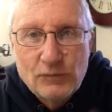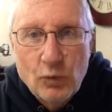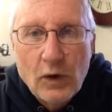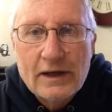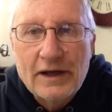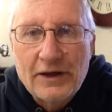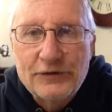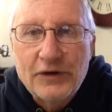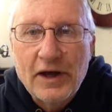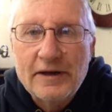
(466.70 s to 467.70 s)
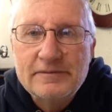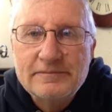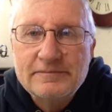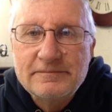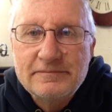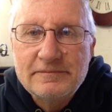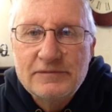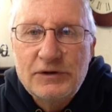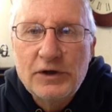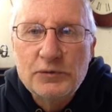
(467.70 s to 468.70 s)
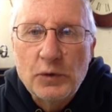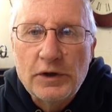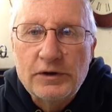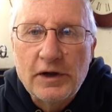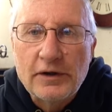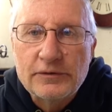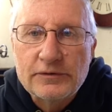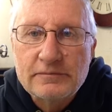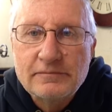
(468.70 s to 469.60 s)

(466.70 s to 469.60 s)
what can I say? 'Tis what it is.